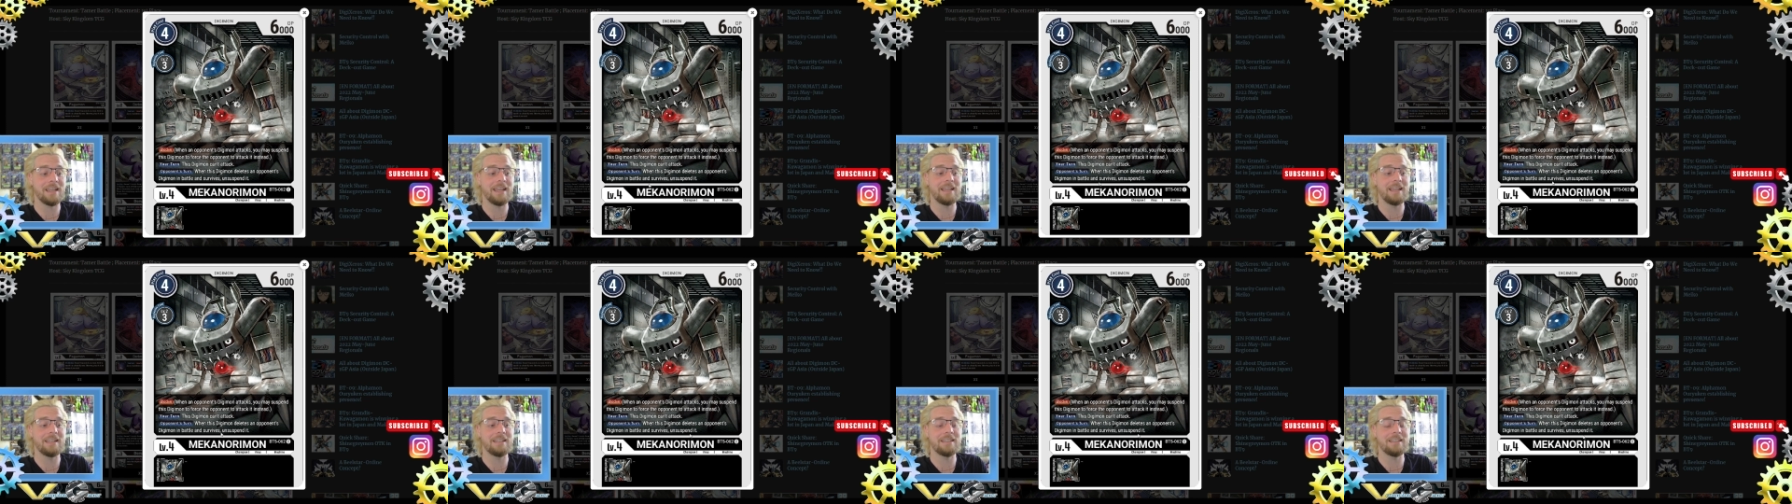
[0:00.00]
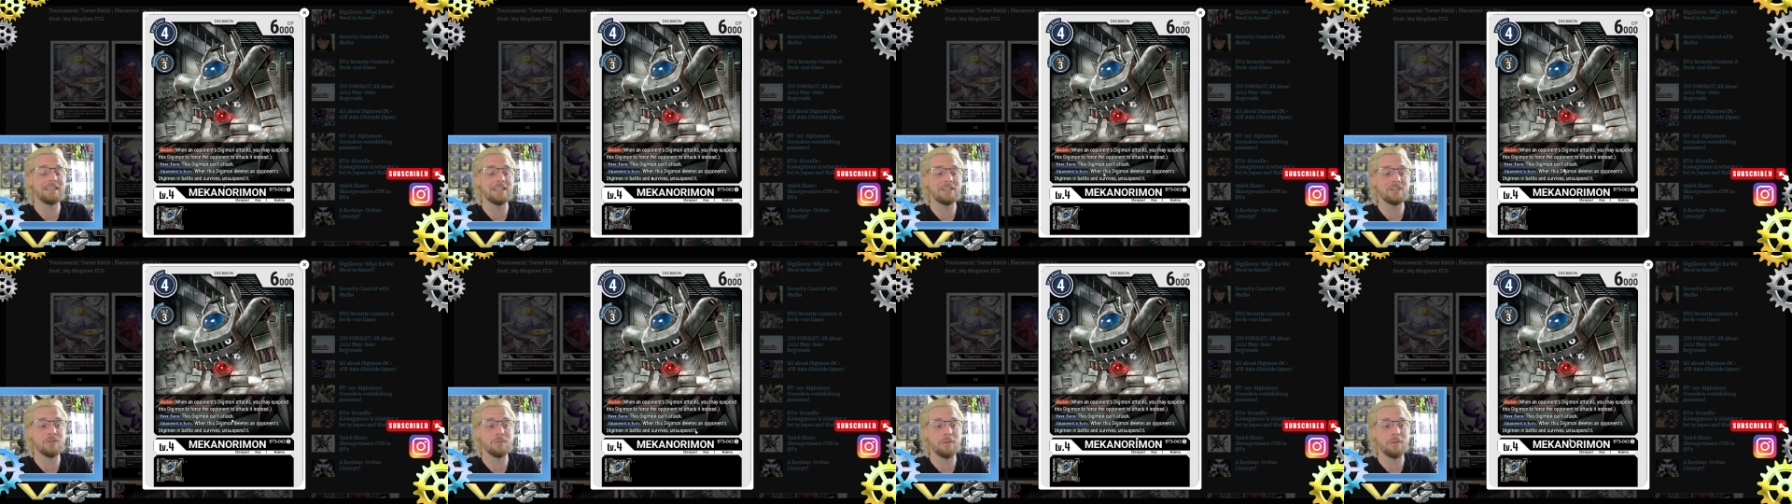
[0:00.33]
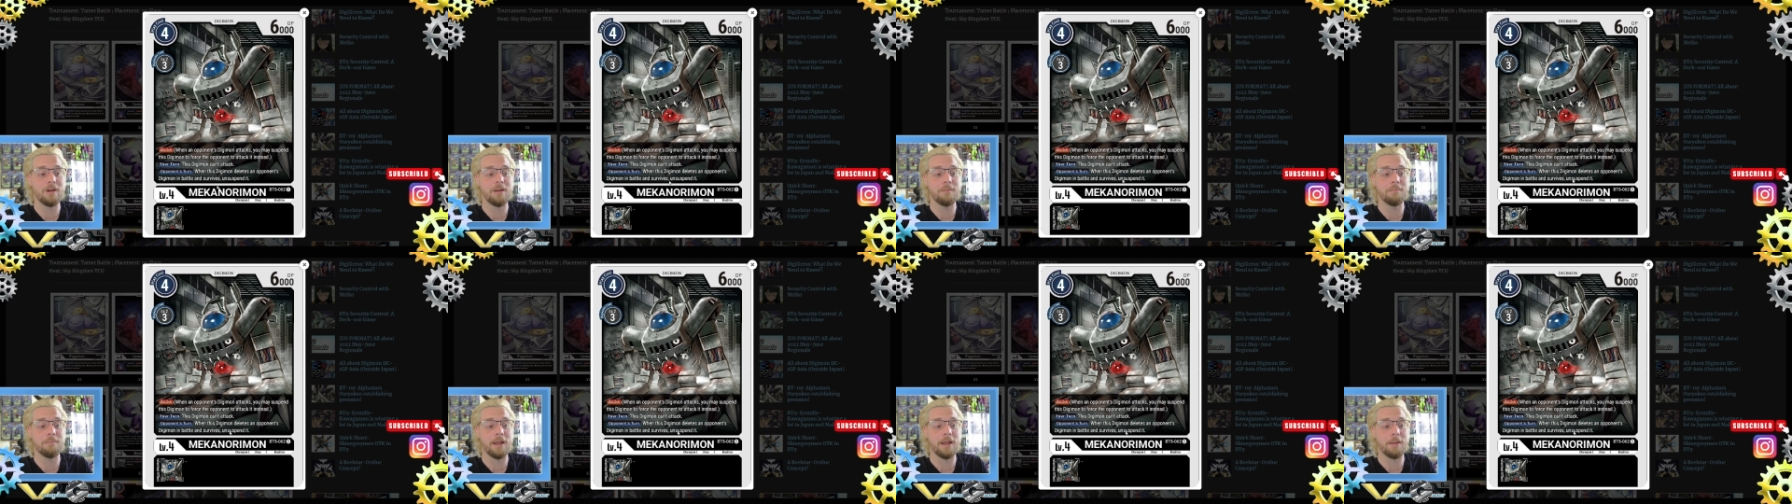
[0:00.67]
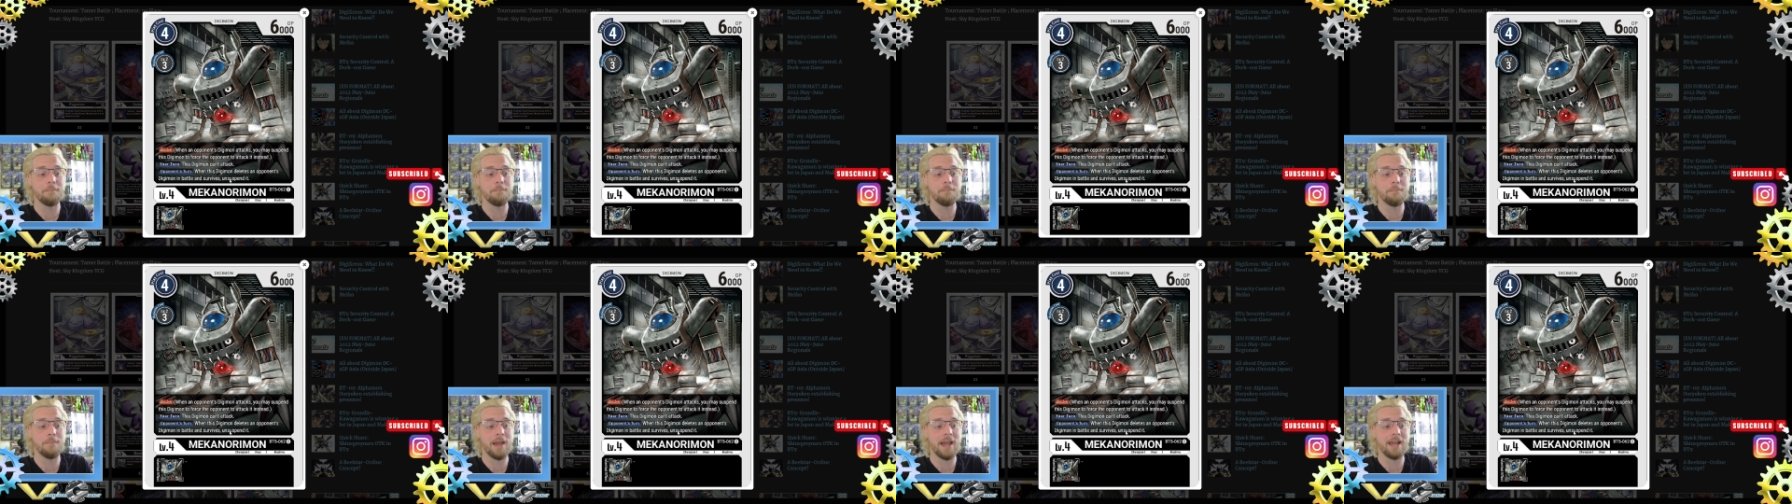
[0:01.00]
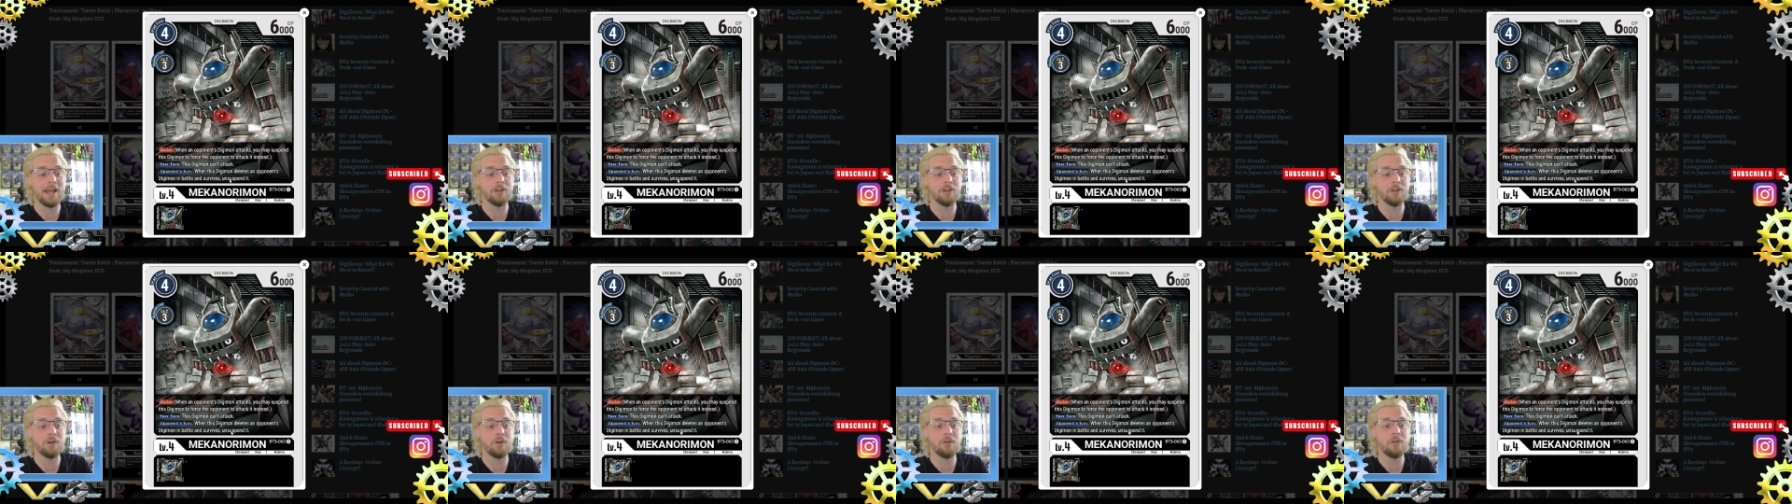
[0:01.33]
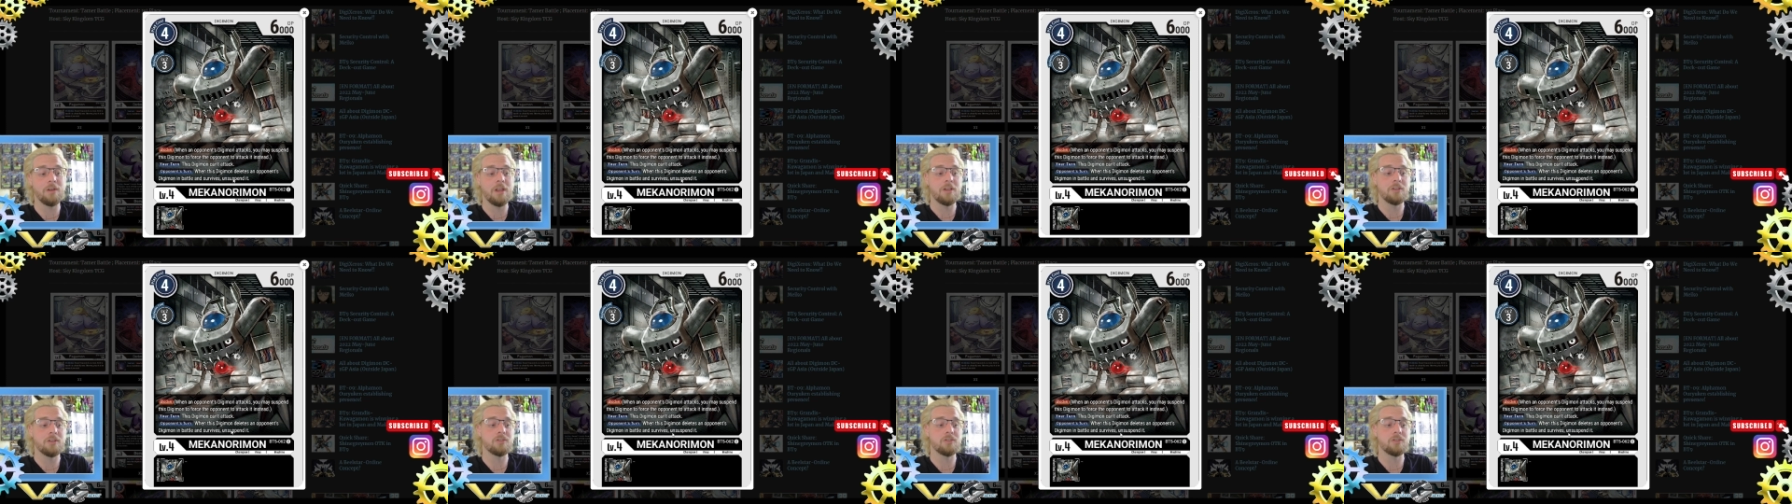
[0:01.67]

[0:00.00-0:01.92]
a Digimon by battle.